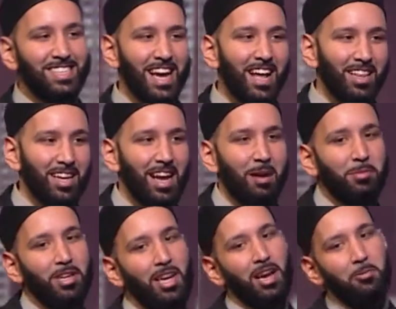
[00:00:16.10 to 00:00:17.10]
the talent,
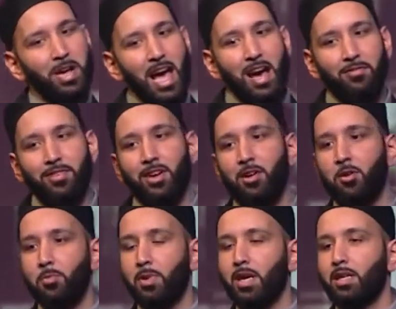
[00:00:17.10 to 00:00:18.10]
alhamdulillah, we have in our
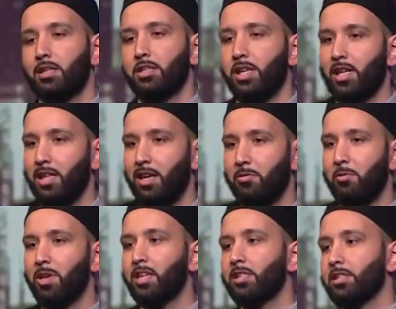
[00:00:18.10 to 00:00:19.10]
ummah, inshallah, and we
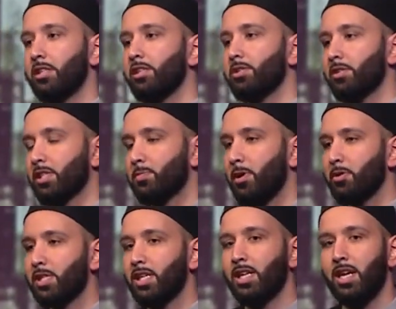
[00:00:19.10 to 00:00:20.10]
want to continue to
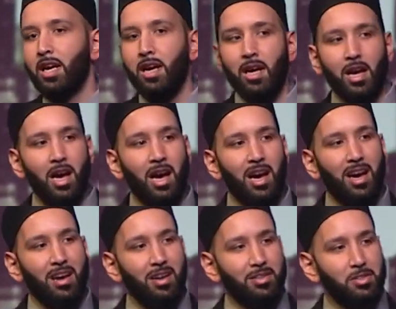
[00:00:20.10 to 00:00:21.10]
expose it.
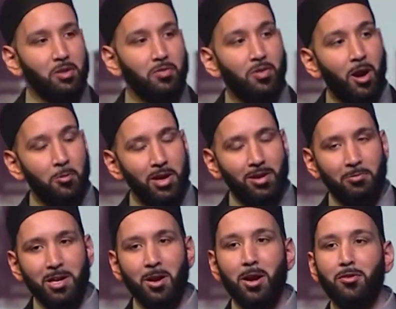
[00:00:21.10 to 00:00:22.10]
Uh, so far, we,
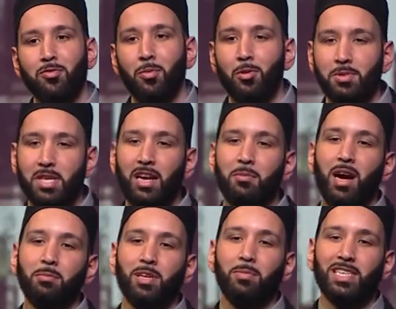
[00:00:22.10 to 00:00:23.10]
we heard from Umm Salama
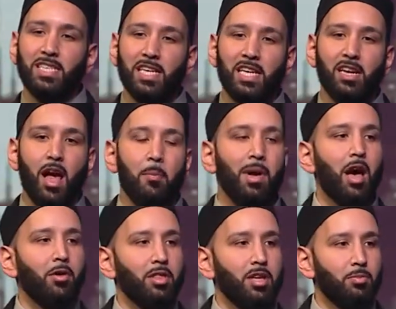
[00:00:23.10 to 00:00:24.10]
Abdul Basir
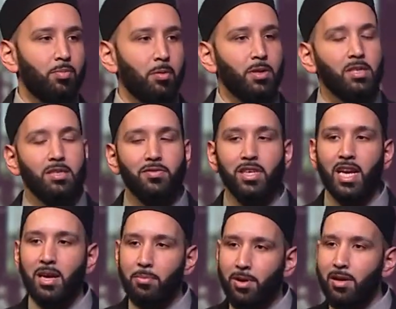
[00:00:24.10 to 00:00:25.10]
about the importance of the
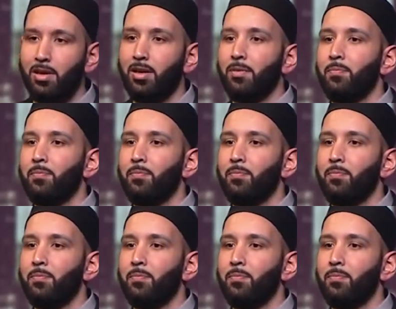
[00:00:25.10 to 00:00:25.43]
neighbor.